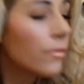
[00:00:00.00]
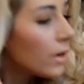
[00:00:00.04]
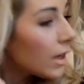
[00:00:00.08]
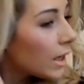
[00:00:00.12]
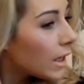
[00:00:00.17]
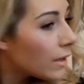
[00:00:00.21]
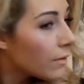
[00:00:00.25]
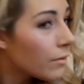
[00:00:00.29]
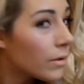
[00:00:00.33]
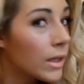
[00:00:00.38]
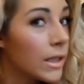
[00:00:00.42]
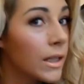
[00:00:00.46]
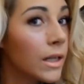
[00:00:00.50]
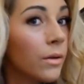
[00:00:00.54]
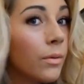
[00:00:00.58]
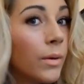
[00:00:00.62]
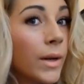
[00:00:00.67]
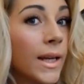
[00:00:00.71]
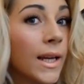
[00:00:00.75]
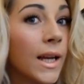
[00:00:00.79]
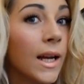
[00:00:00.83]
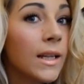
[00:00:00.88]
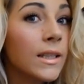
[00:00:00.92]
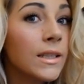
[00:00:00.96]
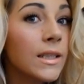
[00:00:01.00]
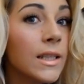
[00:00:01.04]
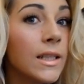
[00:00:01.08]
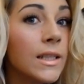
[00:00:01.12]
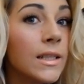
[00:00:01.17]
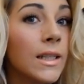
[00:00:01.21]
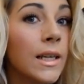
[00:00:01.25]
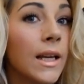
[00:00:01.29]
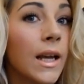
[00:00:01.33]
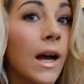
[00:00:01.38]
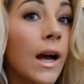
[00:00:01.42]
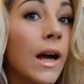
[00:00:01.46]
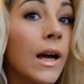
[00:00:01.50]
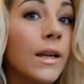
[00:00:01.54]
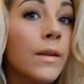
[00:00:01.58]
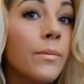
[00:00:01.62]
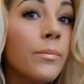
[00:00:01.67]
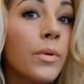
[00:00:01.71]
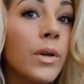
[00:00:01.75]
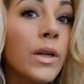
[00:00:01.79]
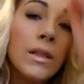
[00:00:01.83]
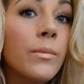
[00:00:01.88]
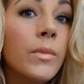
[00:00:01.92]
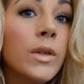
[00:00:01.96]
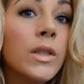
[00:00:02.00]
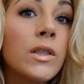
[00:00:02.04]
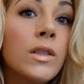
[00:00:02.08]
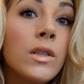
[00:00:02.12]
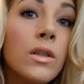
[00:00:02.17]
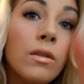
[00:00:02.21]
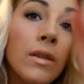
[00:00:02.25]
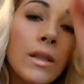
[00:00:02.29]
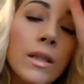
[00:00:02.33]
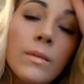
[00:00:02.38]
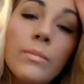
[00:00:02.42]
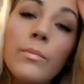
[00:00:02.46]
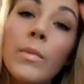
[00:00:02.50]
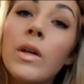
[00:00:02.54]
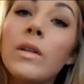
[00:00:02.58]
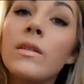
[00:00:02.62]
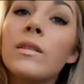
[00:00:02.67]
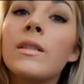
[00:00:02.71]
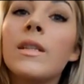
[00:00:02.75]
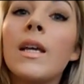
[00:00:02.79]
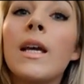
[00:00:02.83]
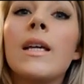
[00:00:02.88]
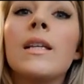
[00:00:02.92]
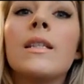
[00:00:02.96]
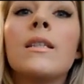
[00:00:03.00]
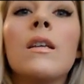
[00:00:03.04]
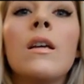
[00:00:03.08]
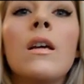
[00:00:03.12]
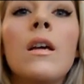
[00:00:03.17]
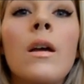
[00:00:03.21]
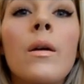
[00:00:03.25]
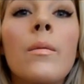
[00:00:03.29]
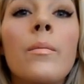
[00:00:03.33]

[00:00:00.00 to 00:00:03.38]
Really, really quick and easy. I pretty much do this most days